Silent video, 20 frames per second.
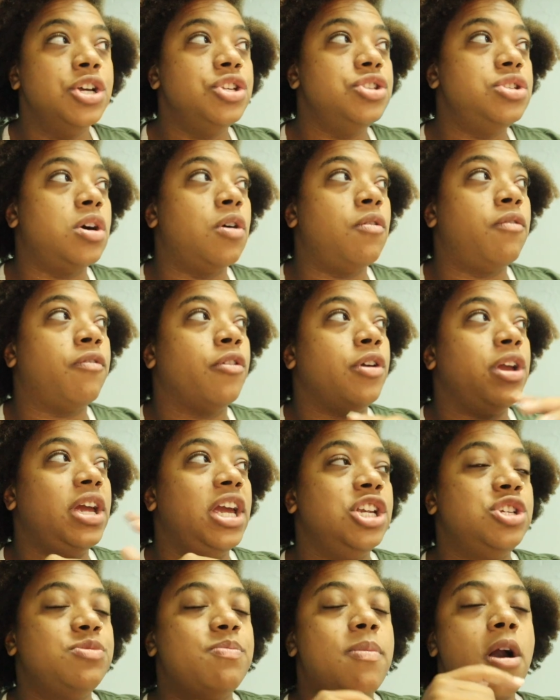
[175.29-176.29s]
So for
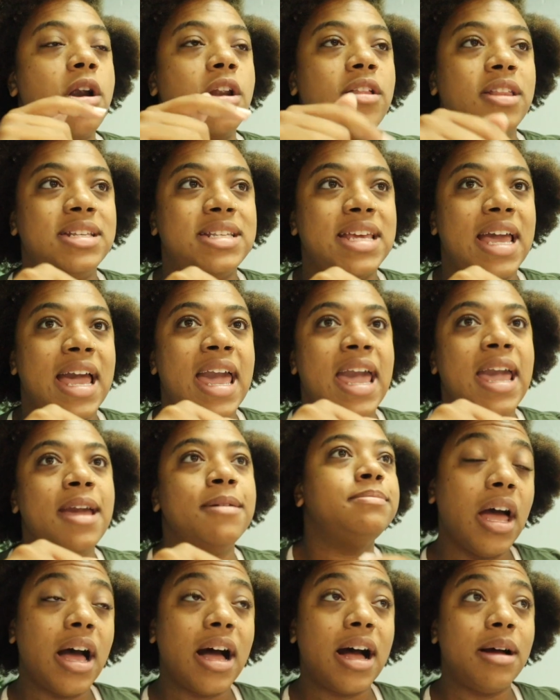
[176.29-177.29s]
each part of the
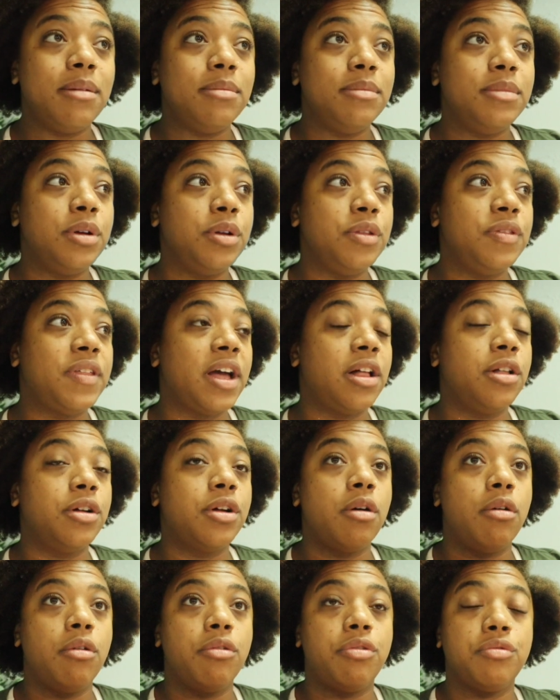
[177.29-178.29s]
day, they'll
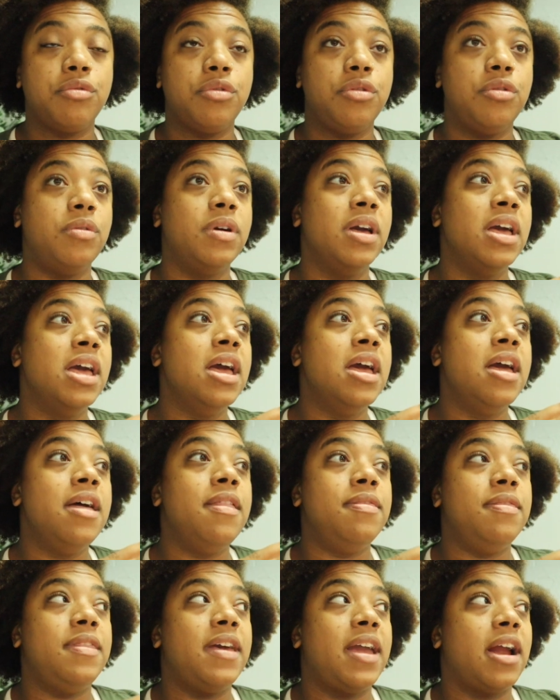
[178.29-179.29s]
go through
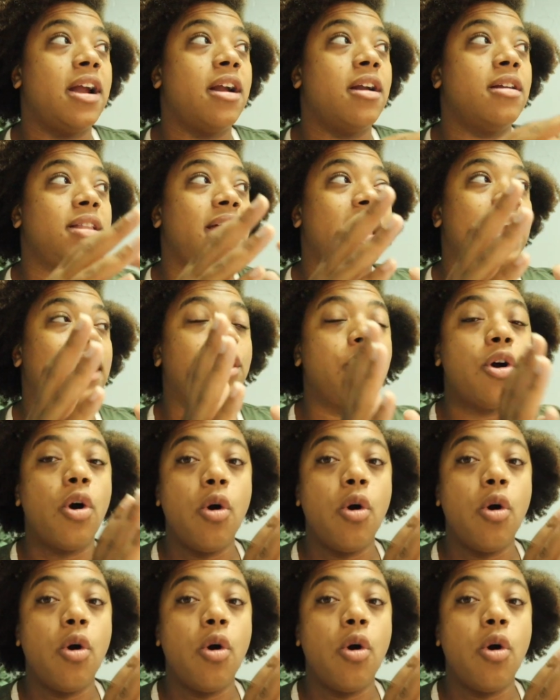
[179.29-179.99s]
their like